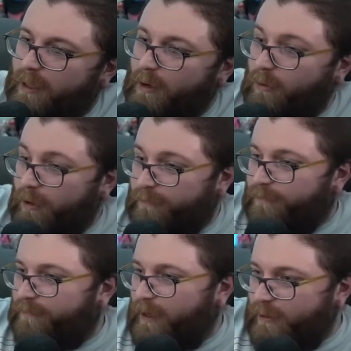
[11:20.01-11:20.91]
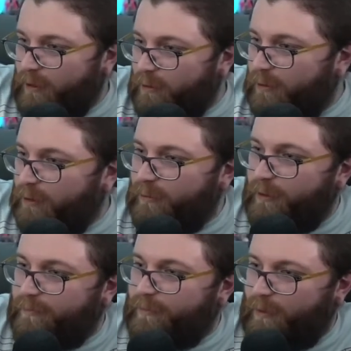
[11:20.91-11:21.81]
I would have. I totally
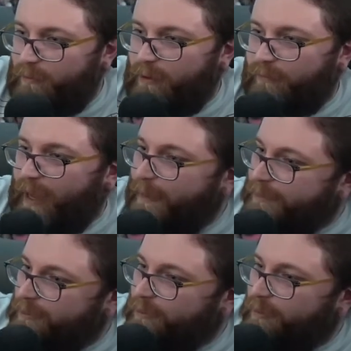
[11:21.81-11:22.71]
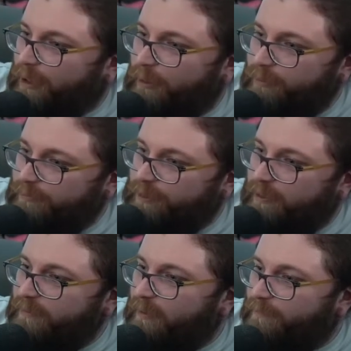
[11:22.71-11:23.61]
would have. I would have. Absolutely. I would have
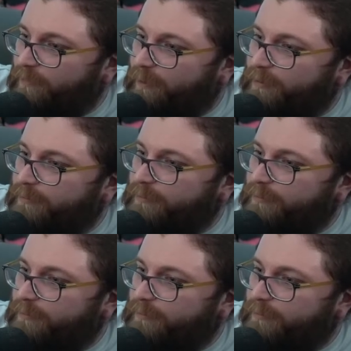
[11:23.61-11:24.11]
saved up for it.